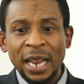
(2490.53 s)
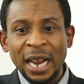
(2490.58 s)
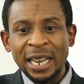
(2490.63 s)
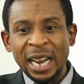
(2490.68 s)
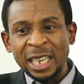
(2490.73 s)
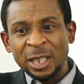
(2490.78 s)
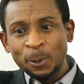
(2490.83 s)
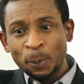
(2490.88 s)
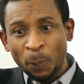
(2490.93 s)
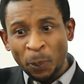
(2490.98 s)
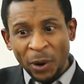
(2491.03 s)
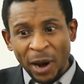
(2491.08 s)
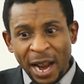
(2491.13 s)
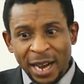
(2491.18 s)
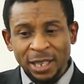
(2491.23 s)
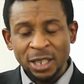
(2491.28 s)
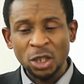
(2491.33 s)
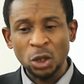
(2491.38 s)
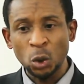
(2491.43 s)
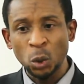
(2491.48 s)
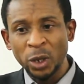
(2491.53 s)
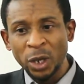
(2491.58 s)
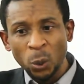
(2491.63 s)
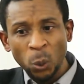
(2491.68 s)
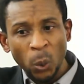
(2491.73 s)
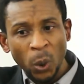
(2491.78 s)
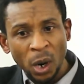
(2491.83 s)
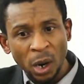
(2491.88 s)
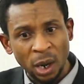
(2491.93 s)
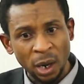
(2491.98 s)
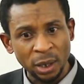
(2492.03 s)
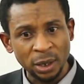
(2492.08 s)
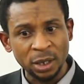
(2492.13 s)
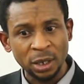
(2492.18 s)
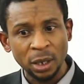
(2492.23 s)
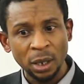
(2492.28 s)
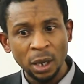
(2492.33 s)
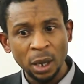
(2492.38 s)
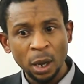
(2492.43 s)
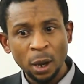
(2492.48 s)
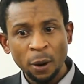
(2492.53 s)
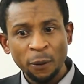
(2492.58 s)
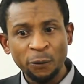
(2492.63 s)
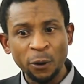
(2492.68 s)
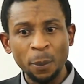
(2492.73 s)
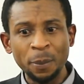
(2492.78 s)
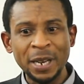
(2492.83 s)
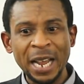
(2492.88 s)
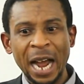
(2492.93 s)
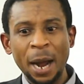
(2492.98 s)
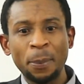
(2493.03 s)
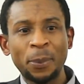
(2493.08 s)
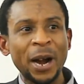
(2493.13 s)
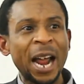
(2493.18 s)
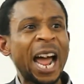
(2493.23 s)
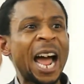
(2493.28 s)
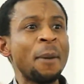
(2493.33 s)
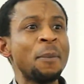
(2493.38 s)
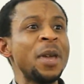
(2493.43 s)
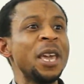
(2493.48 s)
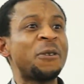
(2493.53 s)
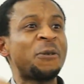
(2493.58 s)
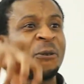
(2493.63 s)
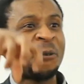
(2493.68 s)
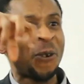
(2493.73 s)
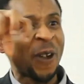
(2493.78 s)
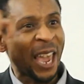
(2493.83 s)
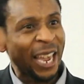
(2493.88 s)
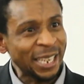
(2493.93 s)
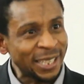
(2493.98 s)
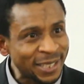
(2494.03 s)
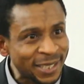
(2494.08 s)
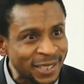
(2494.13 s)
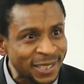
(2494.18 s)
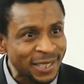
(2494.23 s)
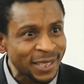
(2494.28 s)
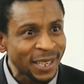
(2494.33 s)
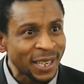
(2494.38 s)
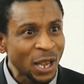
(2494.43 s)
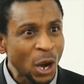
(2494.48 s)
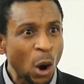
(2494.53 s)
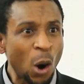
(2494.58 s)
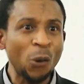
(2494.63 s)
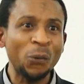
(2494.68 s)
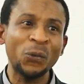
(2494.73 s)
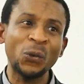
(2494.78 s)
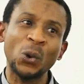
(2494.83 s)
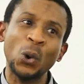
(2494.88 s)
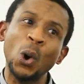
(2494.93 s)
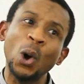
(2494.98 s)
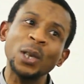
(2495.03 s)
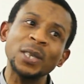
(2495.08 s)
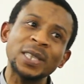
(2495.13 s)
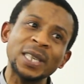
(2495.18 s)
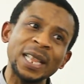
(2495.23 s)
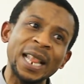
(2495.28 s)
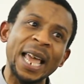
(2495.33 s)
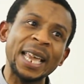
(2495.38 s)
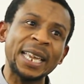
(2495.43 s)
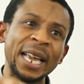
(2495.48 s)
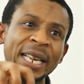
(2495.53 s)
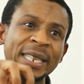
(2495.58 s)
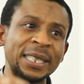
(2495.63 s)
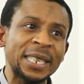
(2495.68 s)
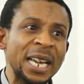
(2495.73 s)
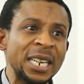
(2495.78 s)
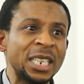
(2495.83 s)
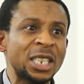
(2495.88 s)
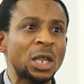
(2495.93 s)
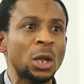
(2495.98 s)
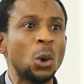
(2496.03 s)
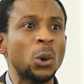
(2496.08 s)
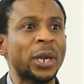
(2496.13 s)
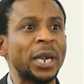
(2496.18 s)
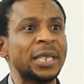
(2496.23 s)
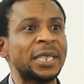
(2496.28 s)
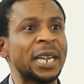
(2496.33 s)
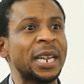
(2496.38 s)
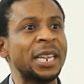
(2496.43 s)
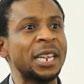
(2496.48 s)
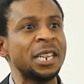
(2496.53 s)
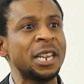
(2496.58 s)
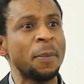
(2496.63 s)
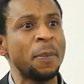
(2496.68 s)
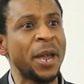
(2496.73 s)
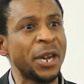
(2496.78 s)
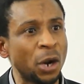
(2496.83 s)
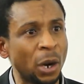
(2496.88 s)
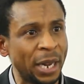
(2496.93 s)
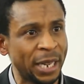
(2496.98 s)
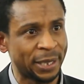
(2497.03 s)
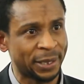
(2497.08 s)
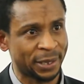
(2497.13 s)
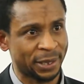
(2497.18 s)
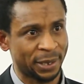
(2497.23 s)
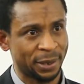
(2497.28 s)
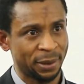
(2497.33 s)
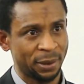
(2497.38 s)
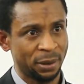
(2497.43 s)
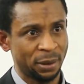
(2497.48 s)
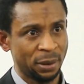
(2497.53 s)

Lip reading: that has spread to the world from the Abrahamic faiths, of course, like I said, is located in the Middle East.